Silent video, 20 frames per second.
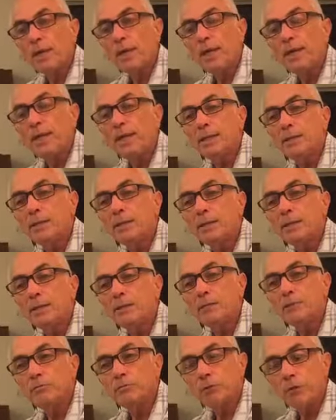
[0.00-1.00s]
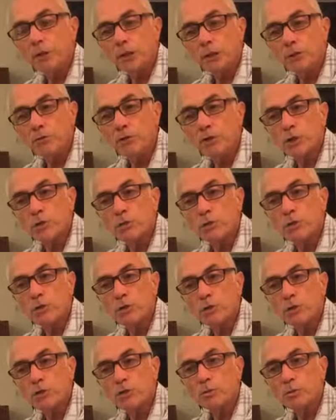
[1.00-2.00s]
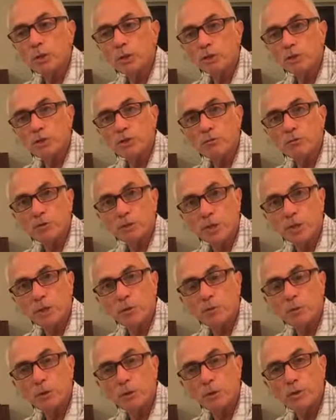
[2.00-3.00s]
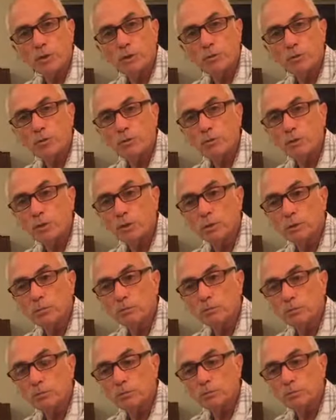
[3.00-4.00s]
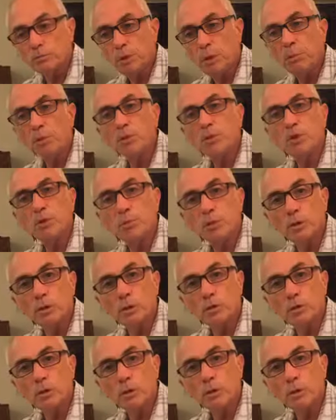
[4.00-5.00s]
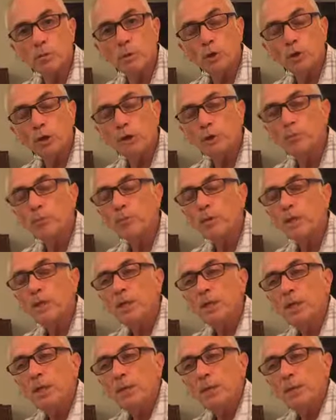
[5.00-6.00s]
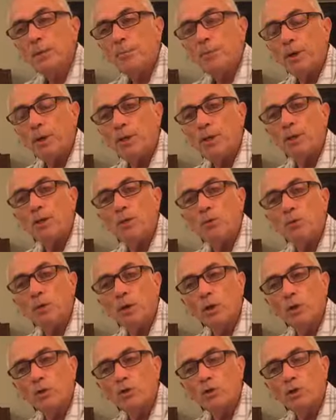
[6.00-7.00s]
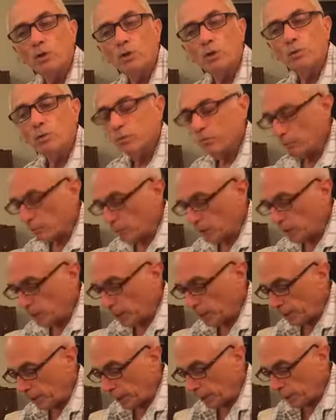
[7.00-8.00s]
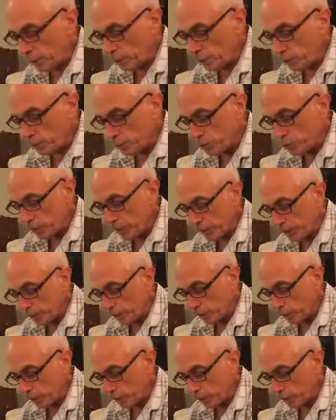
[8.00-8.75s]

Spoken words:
and very interesting results. And like she said, I'm going to publish them in a booklet. But we also, I use an